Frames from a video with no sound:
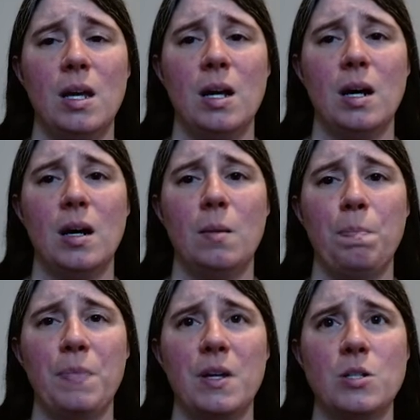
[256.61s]
Um,
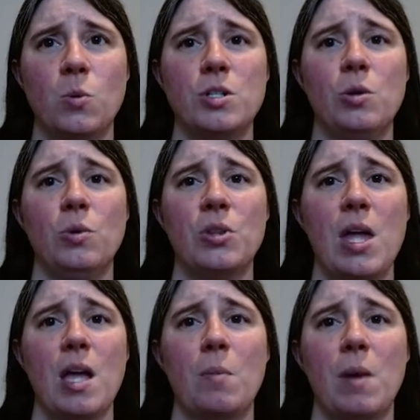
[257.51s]
it's what you
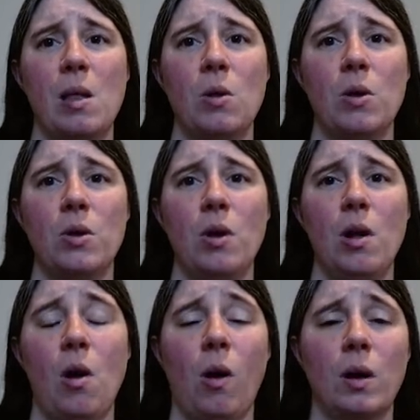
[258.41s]
think might look
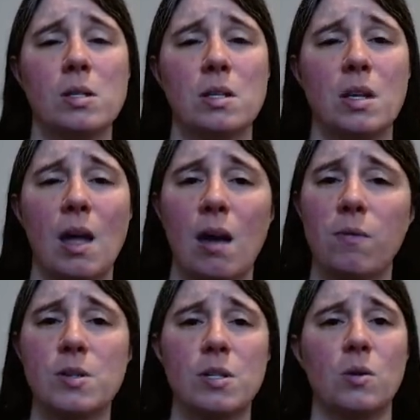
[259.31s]
good. Honestly,
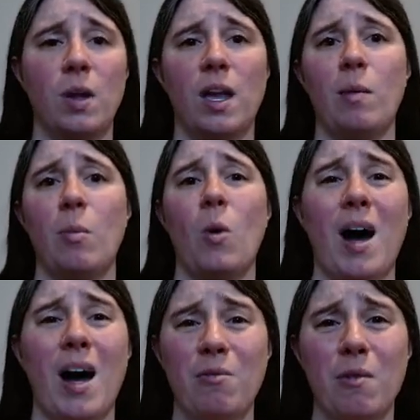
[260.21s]
every single camo
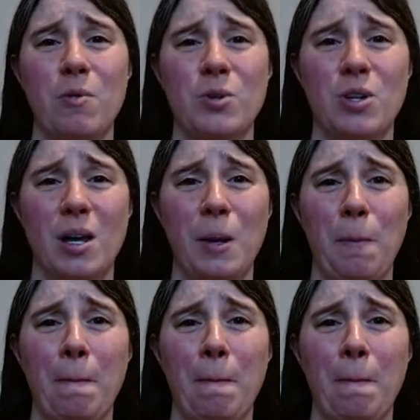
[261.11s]
I've ever done,